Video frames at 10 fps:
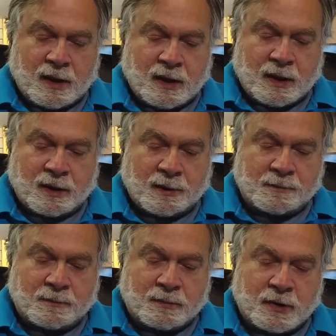
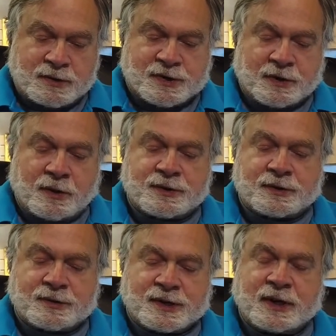Um, most of
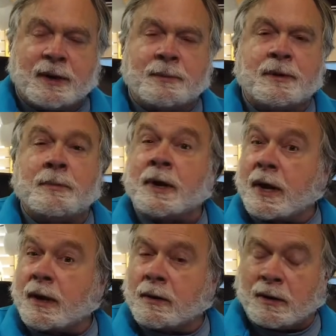those are CW, but
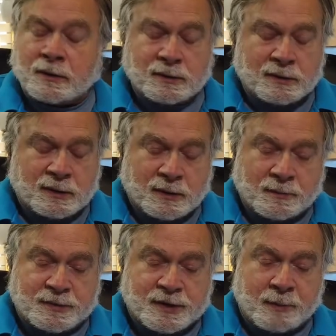not all.
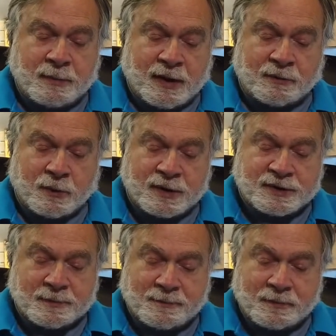Hmm, some have voice.